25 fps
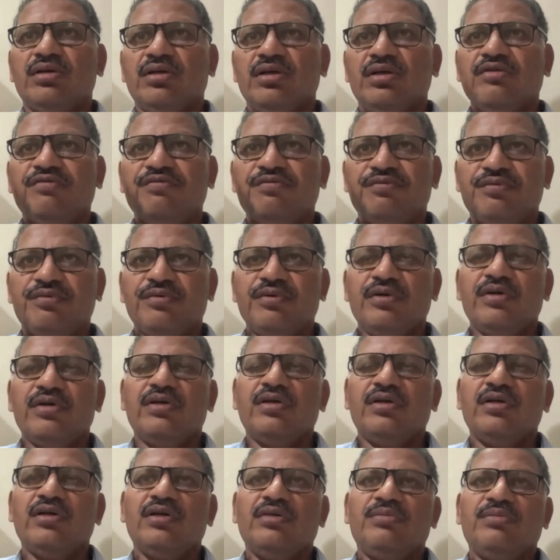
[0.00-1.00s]
if
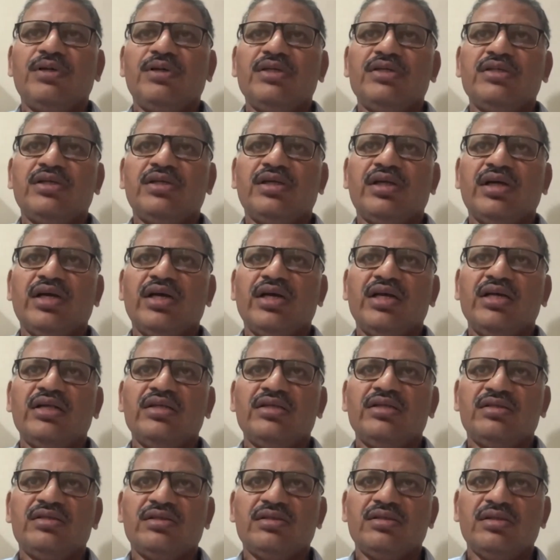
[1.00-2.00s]
a patient
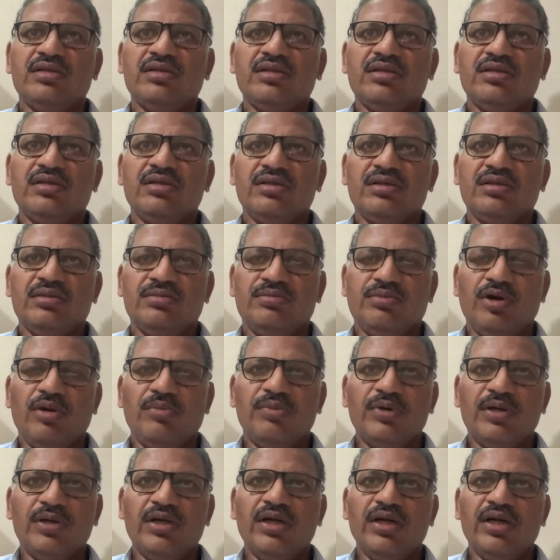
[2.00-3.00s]
has
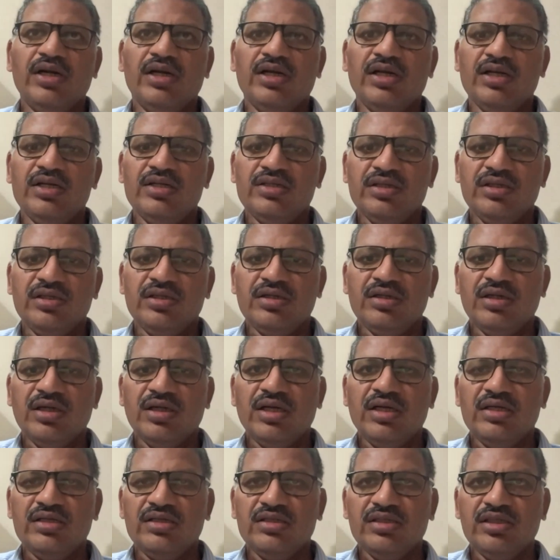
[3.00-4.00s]
proper indication
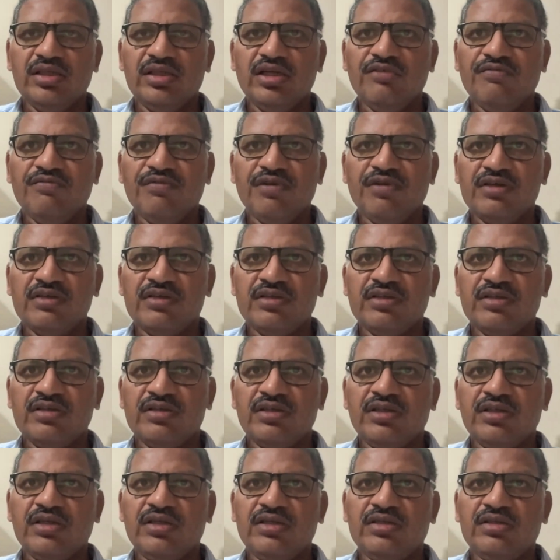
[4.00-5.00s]
like G reflux
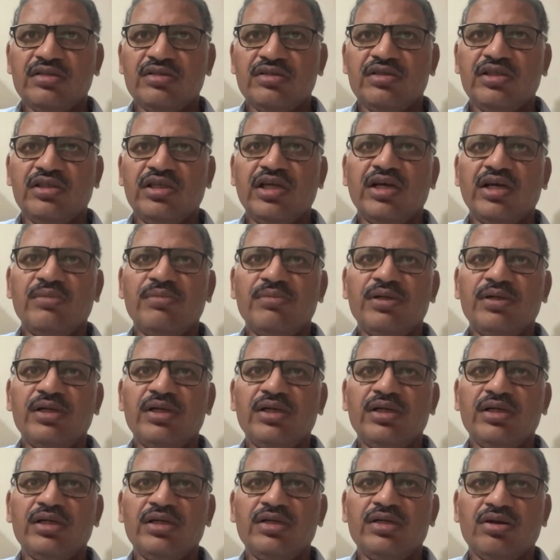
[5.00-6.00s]
disease, GI
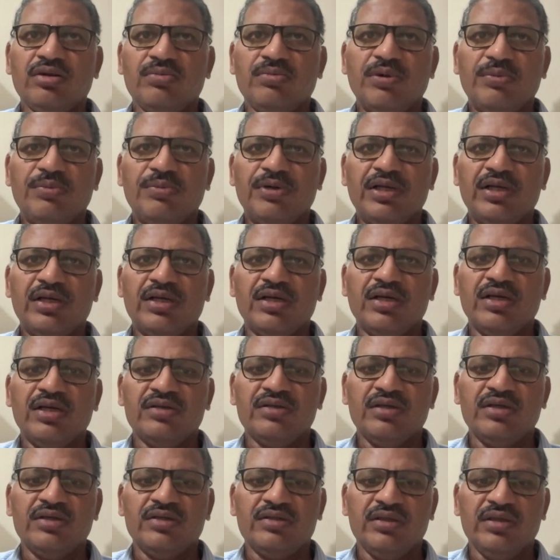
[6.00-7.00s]
bleed or peptic
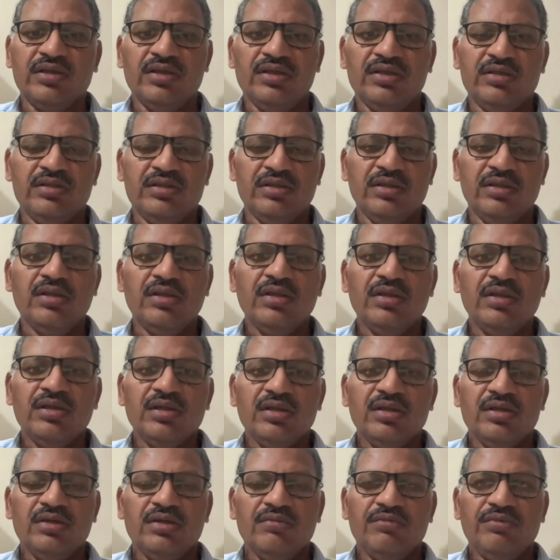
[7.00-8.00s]
ulcer disease,
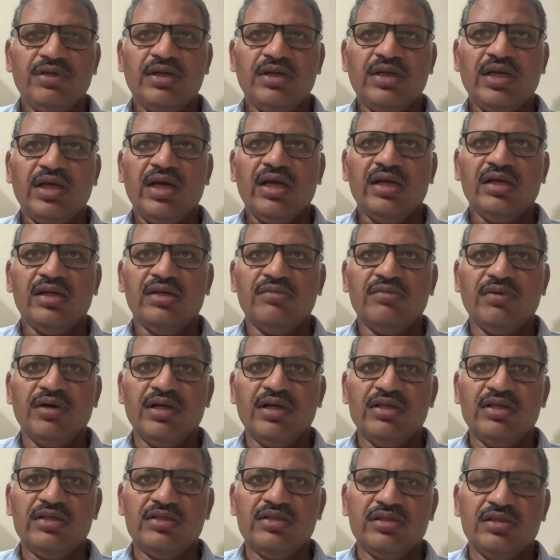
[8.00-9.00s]
we can
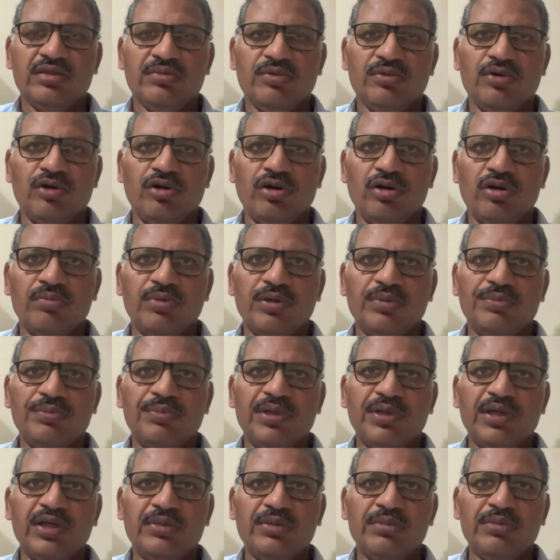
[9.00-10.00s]
advise proton
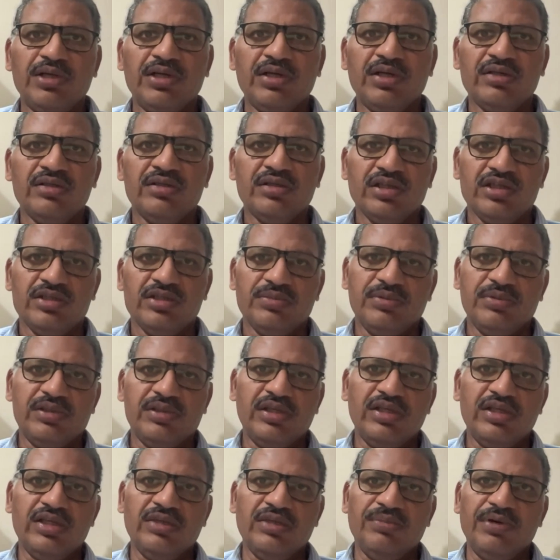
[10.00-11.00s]
pump inhibitors,
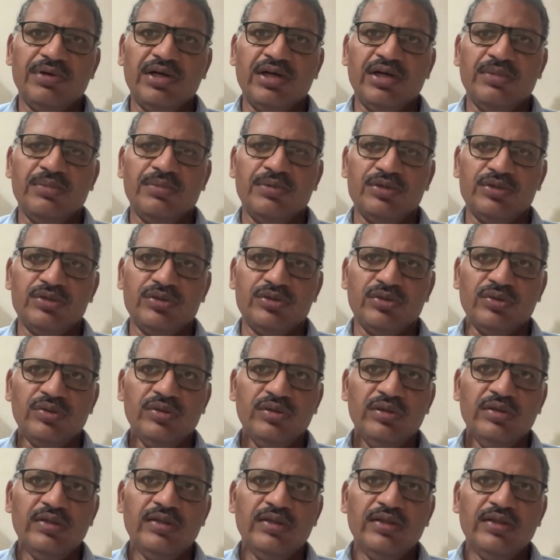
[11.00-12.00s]
especially the pantoprazole,